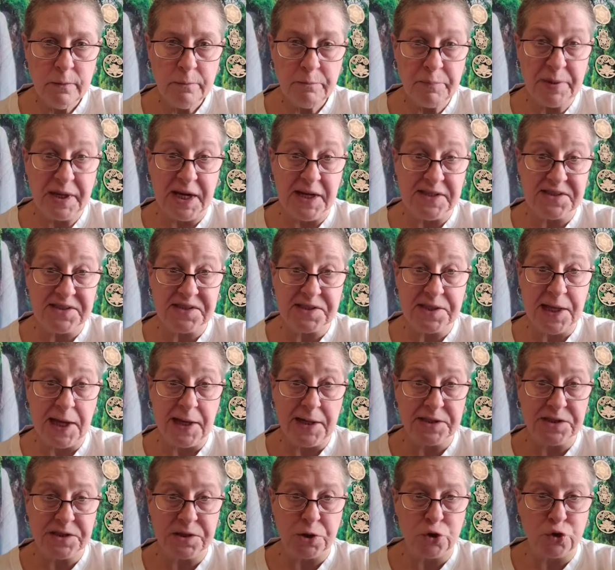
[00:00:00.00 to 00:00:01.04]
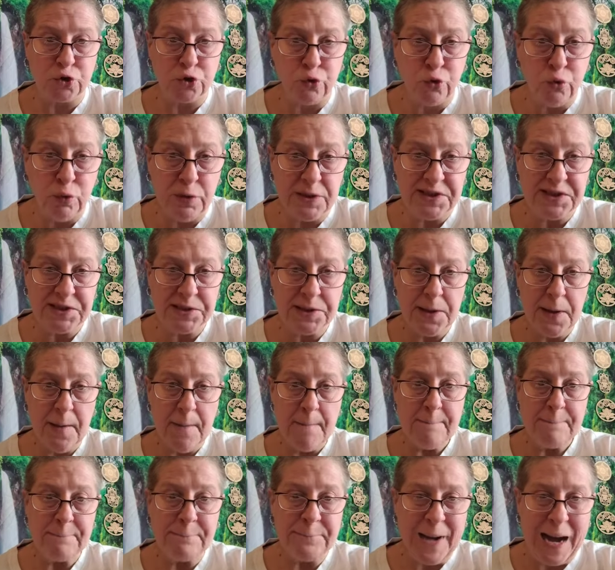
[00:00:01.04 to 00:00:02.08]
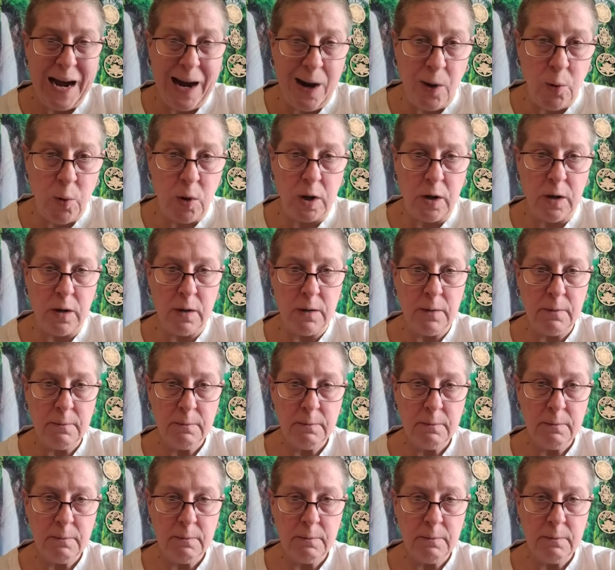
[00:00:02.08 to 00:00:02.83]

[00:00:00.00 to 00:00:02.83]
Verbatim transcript: Because that is the truest power